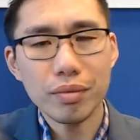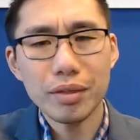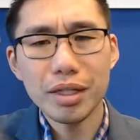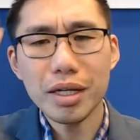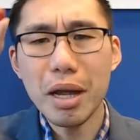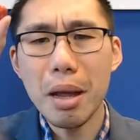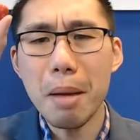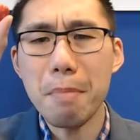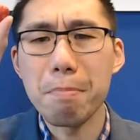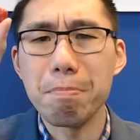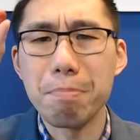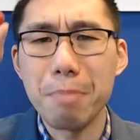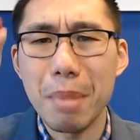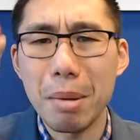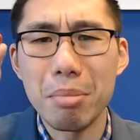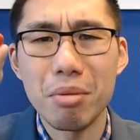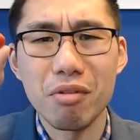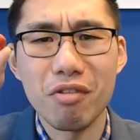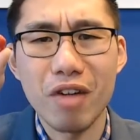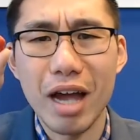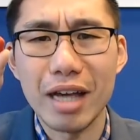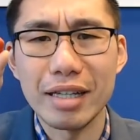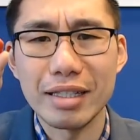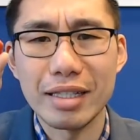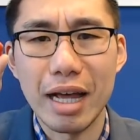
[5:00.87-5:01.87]
memorize
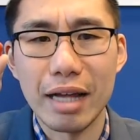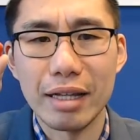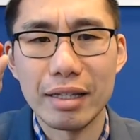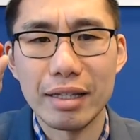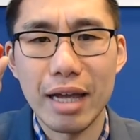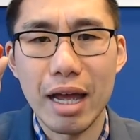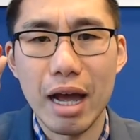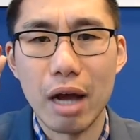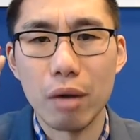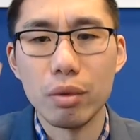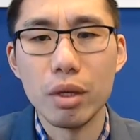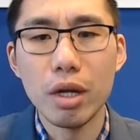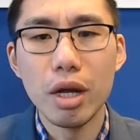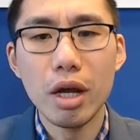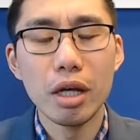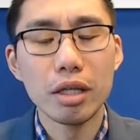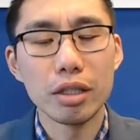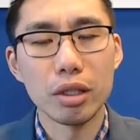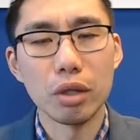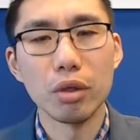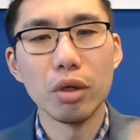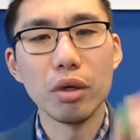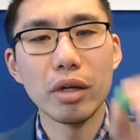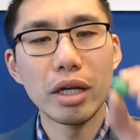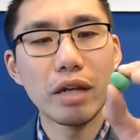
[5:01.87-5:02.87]
that down. So
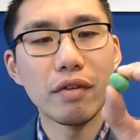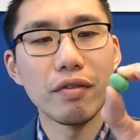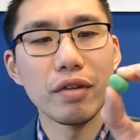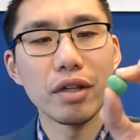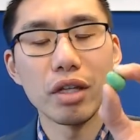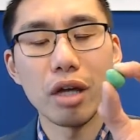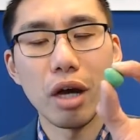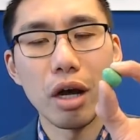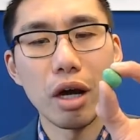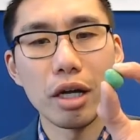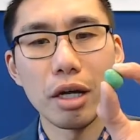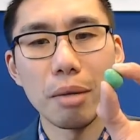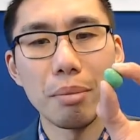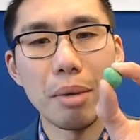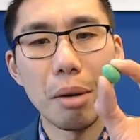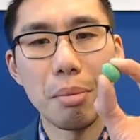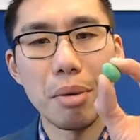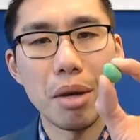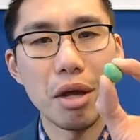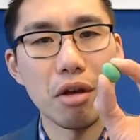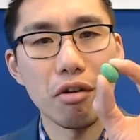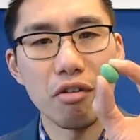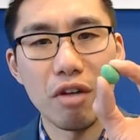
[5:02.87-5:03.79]
don't even talk about paragraph